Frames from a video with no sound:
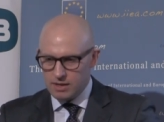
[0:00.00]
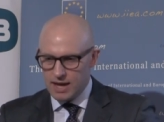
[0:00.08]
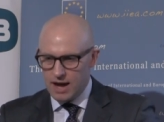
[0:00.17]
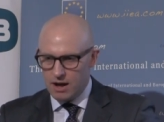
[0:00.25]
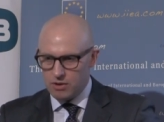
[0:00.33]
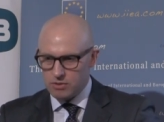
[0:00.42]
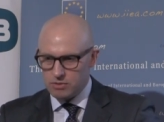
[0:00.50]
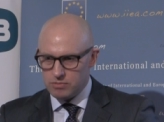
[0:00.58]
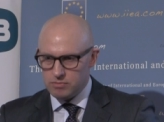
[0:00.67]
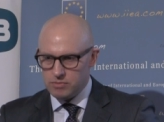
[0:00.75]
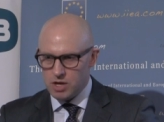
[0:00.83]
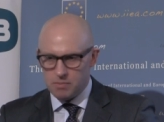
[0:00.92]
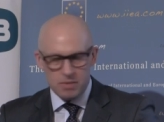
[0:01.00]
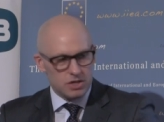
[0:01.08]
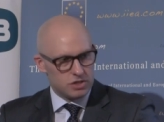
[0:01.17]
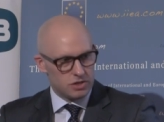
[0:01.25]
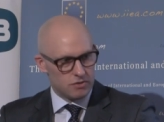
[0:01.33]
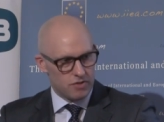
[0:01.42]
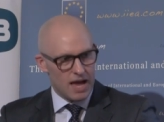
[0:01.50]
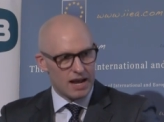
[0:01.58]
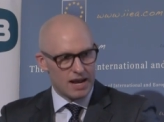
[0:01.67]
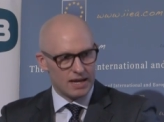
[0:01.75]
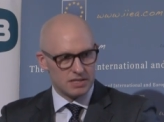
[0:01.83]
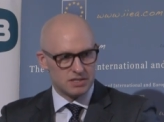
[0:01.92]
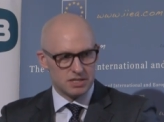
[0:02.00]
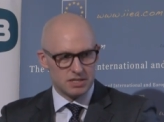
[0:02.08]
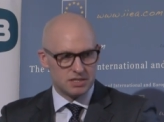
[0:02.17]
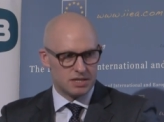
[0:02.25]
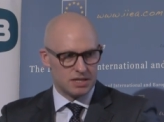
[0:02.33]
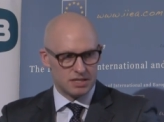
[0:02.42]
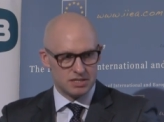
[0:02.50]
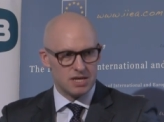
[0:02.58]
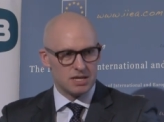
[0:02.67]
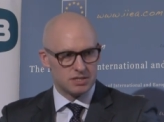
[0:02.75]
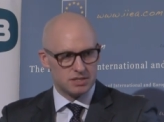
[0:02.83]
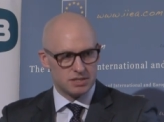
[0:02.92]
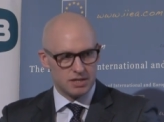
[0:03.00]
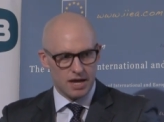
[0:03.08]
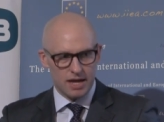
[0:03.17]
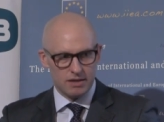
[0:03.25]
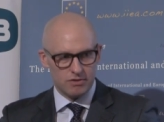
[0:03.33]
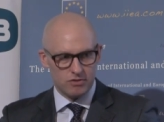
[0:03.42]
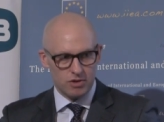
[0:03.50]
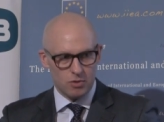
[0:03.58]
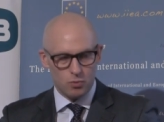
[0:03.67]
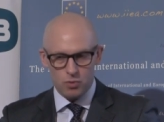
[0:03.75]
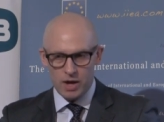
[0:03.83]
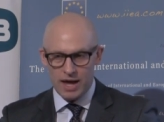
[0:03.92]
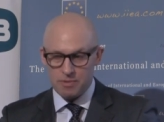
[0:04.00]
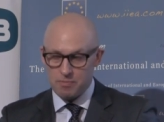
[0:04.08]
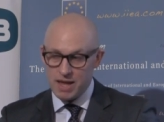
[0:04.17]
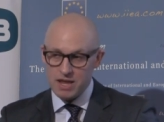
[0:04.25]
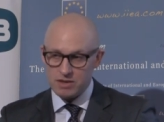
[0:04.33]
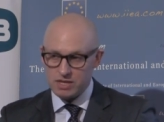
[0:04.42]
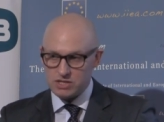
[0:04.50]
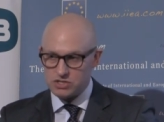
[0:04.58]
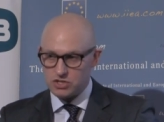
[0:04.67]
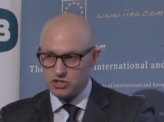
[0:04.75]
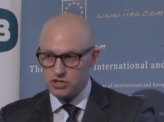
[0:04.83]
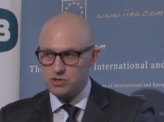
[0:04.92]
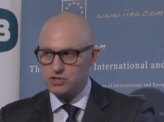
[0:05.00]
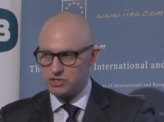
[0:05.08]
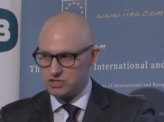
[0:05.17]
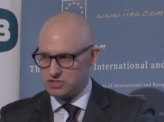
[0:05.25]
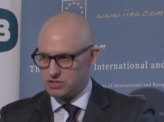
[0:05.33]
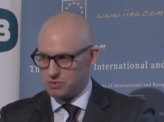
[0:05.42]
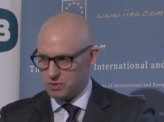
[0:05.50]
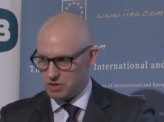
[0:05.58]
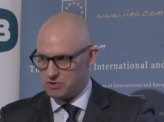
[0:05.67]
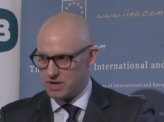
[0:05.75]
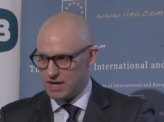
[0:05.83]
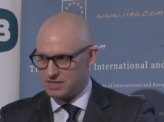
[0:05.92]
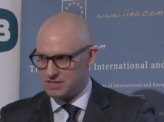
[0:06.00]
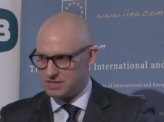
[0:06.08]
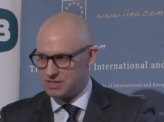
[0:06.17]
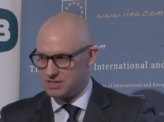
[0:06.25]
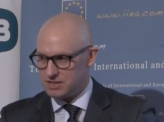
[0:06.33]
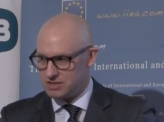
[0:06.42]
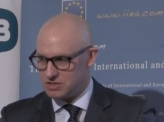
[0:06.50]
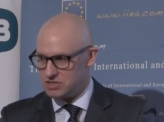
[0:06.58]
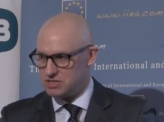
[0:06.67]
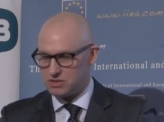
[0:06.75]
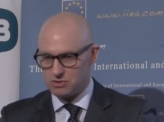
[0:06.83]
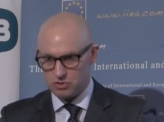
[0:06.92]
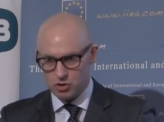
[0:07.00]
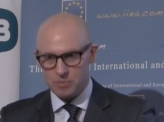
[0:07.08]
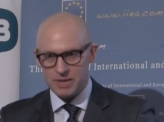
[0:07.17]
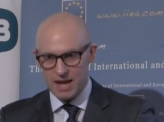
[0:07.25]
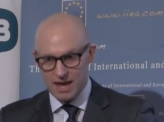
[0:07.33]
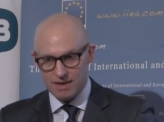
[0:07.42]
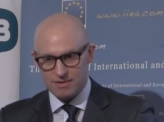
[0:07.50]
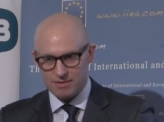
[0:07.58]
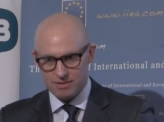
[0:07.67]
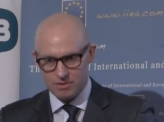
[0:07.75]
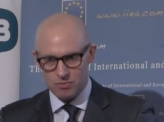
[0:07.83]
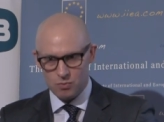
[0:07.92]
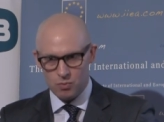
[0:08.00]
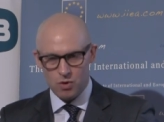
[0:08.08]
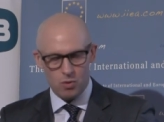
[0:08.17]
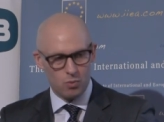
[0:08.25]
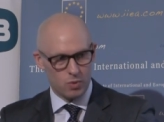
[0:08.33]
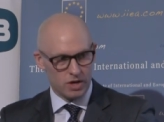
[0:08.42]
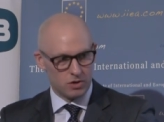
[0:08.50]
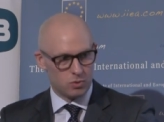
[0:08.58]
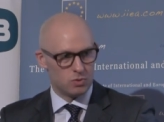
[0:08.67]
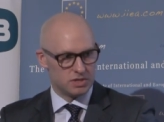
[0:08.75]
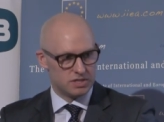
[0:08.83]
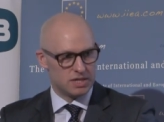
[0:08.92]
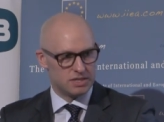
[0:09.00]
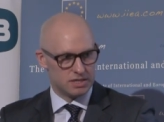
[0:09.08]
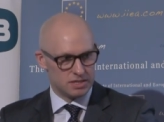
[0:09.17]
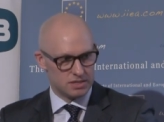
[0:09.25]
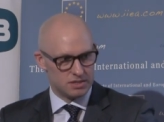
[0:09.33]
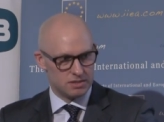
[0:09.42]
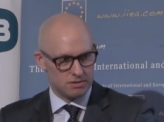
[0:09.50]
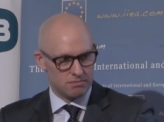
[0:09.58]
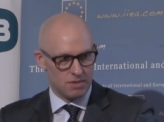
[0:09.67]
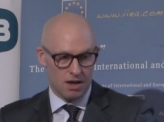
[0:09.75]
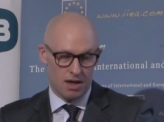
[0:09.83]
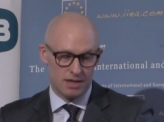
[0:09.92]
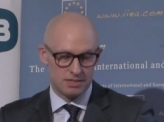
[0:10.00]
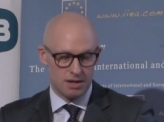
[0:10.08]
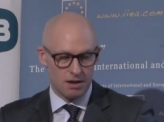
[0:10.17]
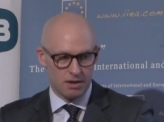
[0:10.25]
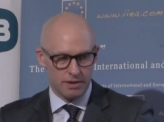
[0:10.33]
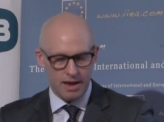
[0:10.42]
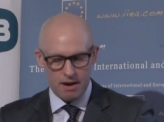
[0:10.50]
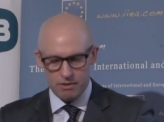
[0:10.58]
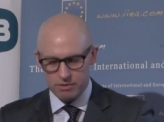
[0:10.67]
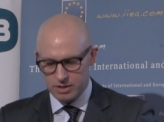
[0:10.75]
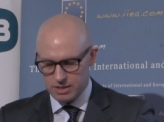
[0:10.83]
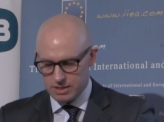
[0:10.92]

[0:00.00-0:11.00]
Now, you know, much of that legacy still exists, and, you know, and many of the institutions that were created still dominate what we call the cities uh, as they are now.